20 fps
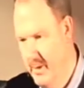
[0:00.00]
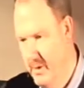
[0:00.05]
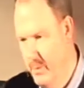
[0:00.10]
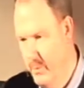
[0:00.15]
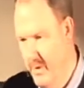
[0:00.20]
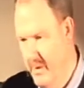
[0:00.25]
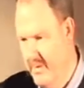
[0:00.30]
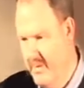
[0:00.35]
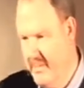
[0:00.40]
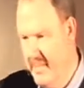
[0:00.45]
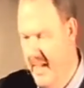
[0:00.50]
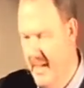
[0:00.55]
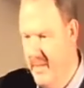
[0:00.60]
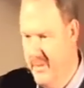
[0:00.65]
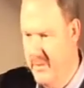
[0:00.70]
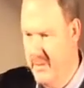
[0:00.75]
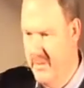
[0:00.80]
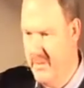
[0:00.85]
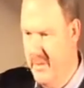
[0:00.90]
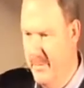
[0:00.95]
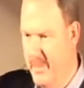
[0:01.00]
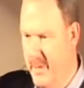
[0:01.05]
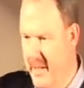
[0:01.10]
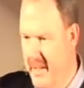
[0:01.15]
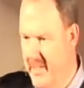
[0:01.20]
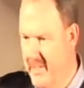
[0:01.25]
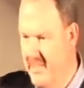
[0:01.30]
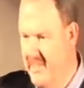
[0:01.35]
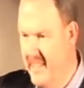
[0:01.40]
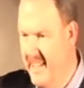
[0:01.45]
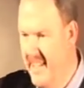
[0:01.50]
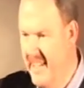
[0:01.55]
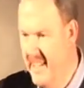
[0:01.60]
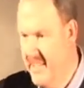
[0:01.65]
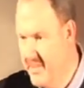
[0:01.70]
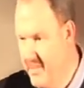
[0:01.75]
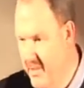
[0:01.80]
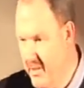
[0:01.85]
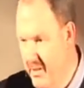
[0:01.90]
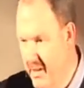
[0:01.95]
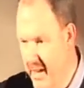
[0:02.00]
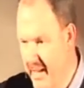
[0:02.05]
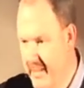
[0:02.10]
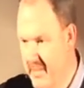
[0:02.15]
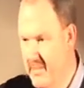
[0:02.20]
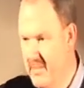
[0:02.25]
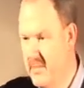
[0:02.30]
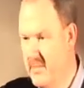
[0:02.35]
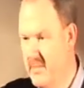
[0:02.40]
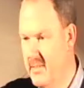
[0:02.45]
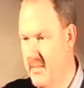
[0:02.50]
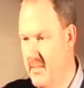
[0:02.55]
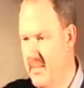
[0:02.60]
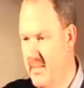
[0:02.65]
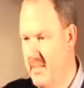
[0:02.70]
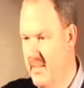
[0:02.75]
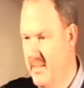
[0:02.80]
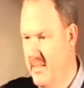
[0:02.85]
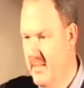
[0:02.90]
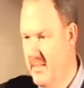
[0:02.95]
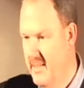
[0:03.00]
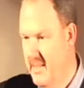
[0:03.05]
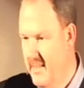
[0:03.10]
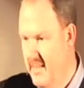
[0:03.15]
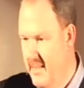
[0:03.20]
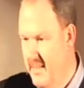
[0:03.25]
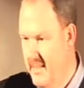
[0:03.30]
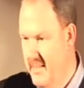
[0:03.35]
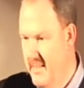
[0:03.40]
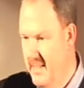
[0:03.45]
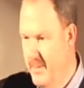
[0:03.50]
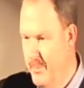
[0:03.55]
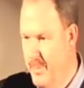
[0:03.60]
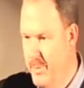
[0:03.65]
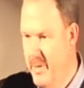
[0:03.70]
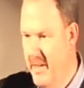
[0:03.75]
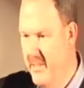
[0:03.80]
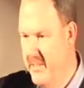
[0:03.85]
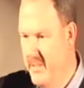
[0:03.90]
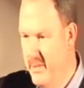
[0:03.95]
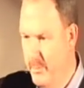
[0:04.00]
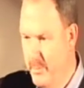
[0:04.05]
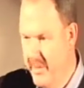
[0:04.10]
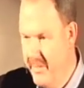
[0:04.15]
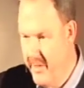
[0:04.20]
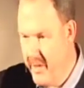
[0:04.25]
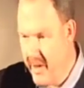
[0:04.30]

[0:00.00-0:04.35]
which tells us about a sinless Christ, and preach it with